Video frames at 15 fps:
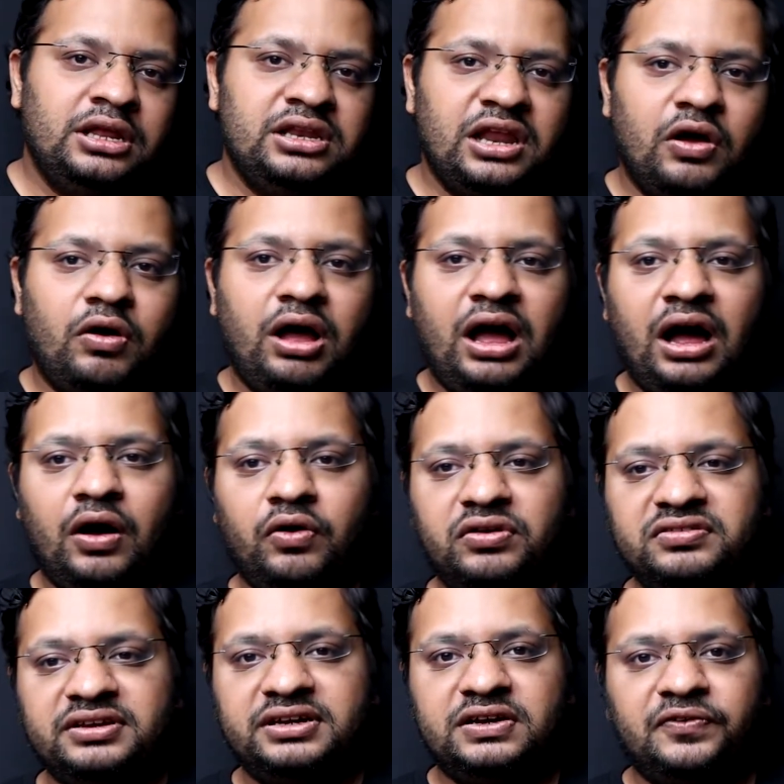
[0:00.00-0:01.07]
Now, how
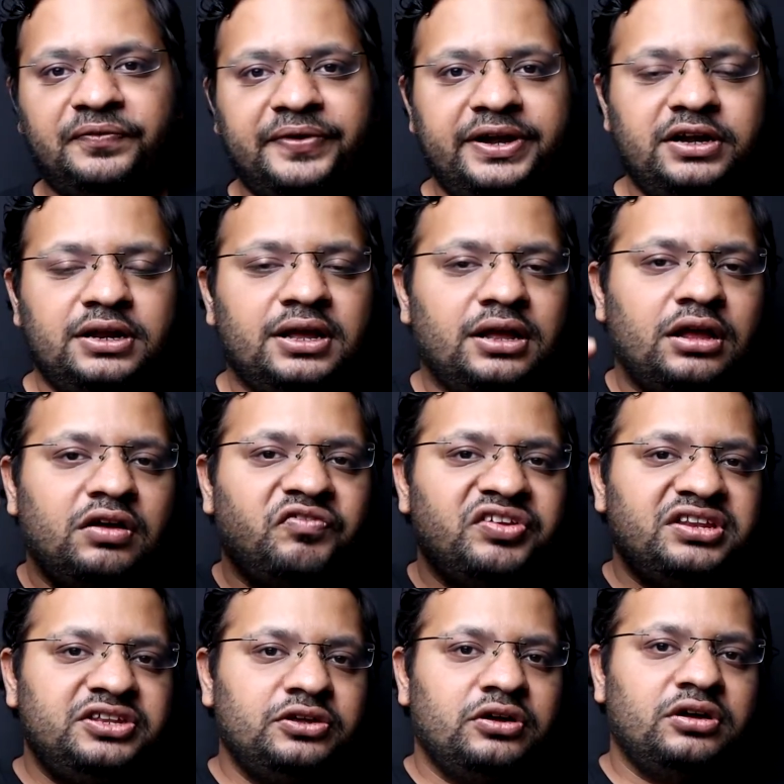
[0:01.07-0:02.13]
is it different uh,
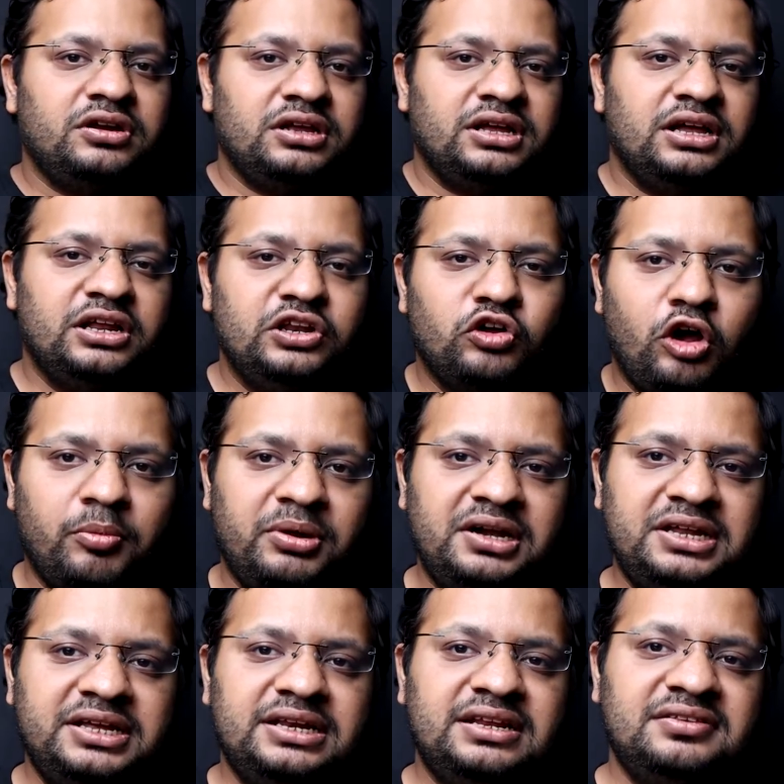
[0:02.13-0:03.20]
with your uh, normal
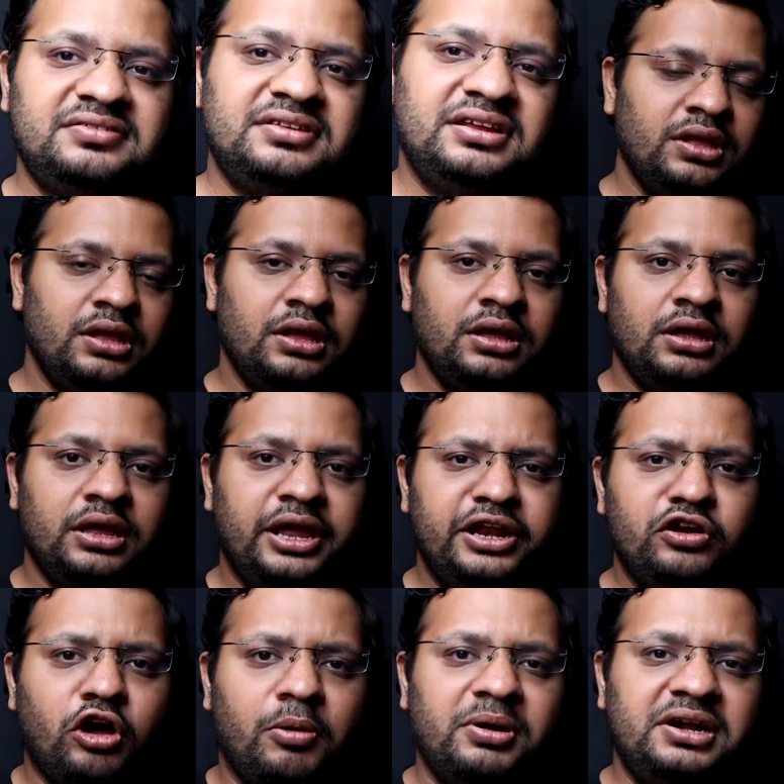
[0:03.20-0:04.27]
TLS? In
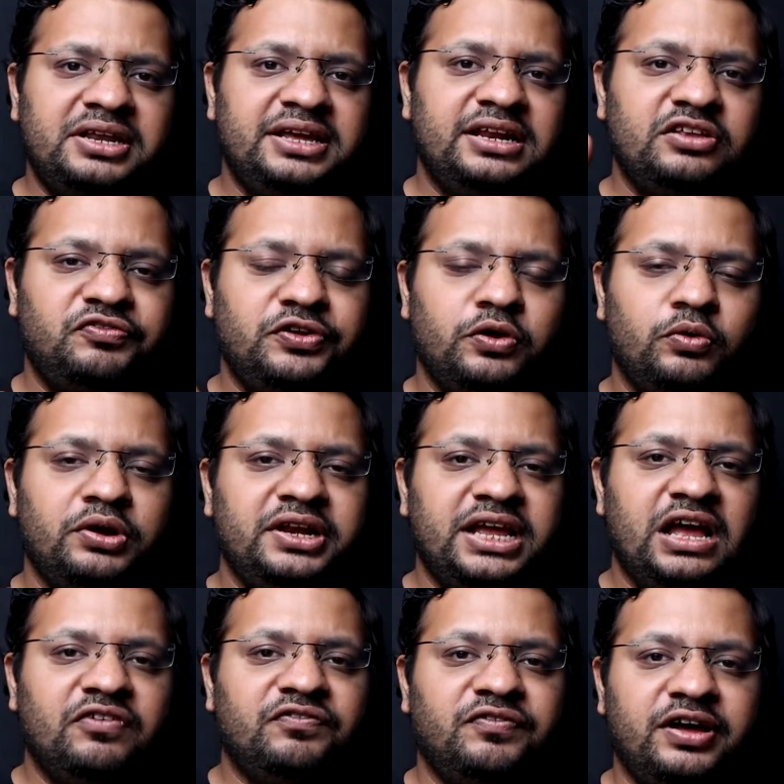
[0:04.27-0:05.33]
normal TLS, we only
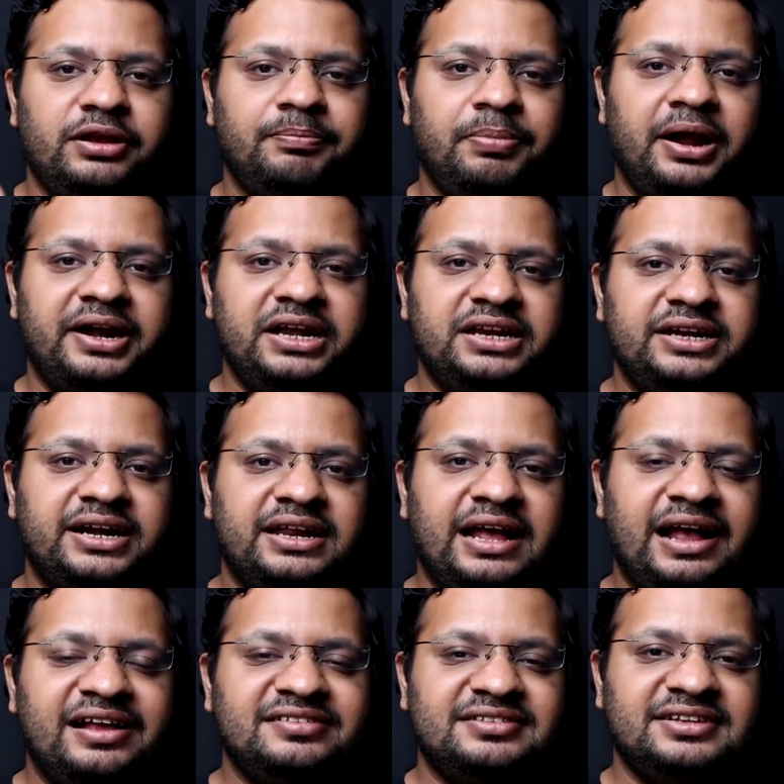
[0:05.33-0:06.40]
have one party that
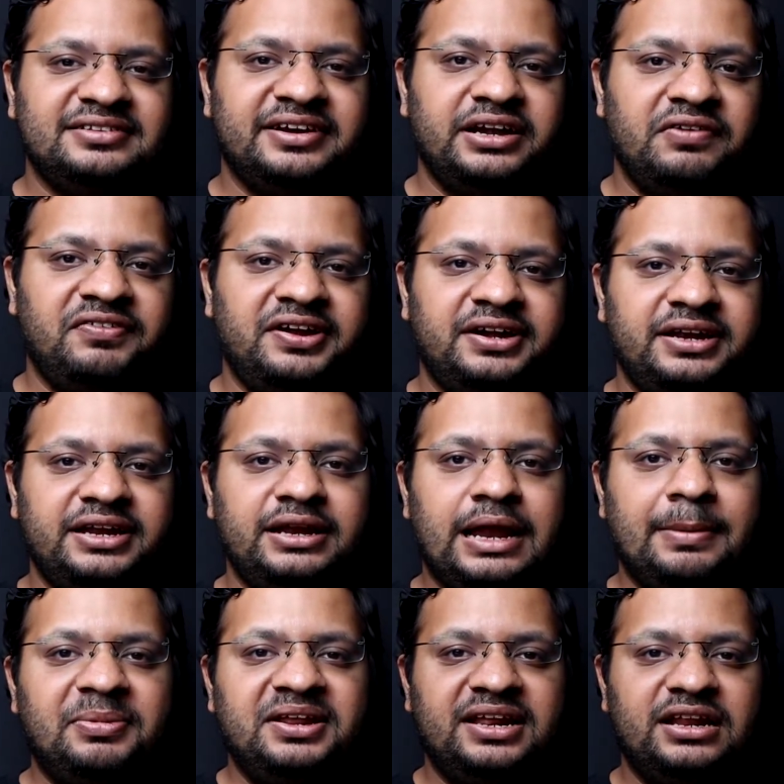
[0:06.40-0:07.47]
has the certificate. In
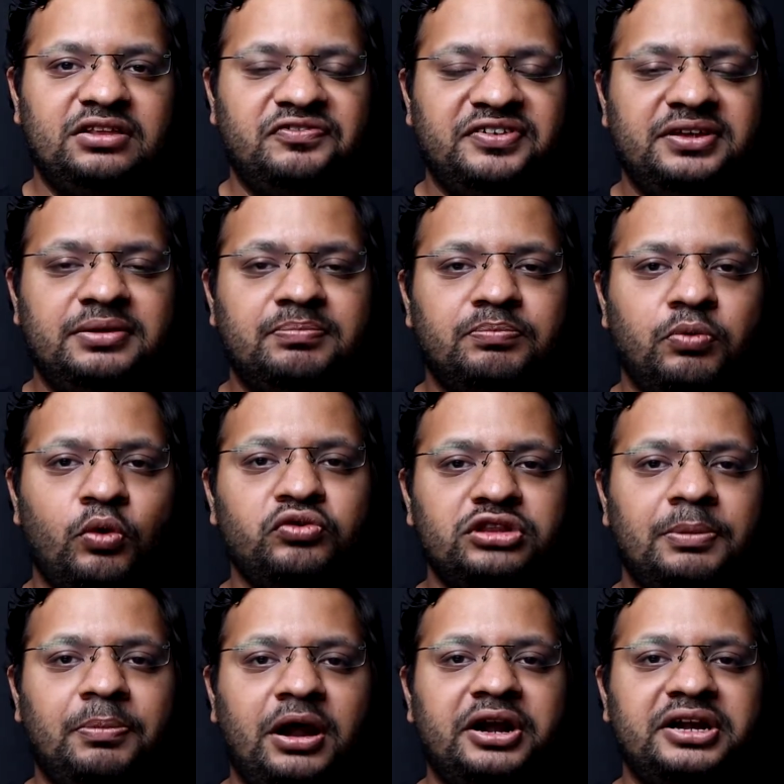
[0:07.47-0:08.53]
MTLS, we both
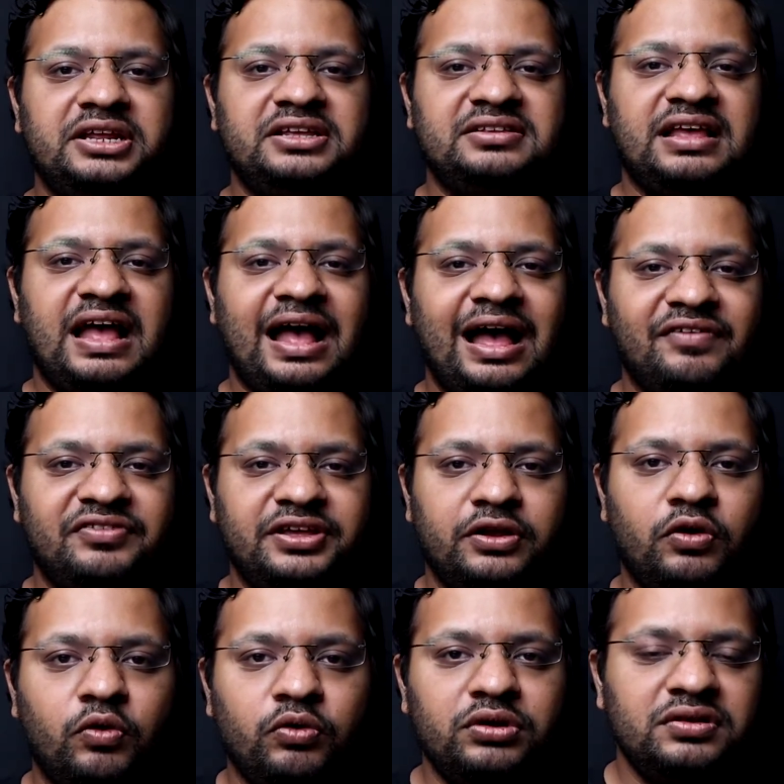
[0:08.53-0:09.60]
the parties have their
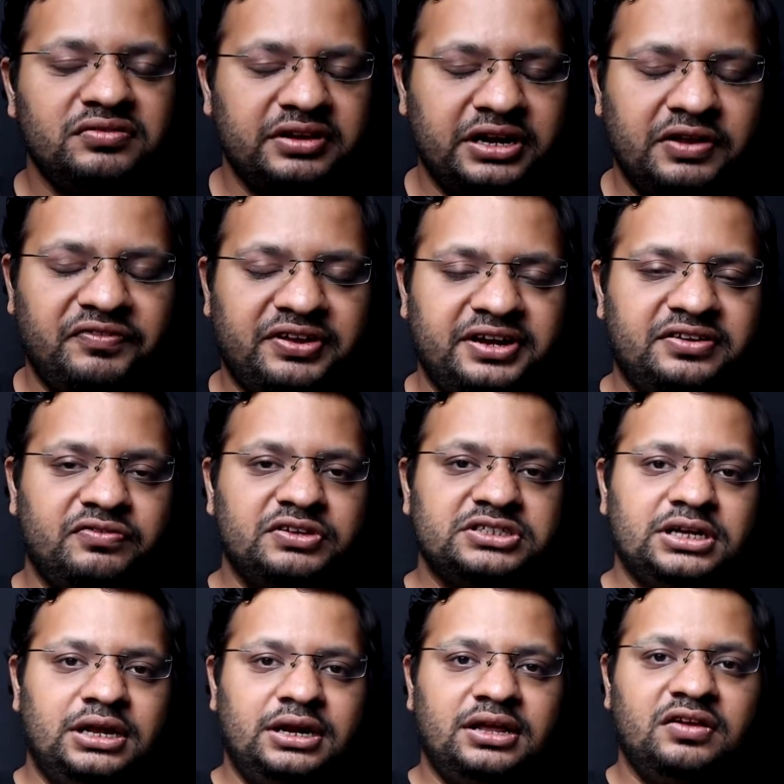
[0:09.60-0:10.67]
own certificates which are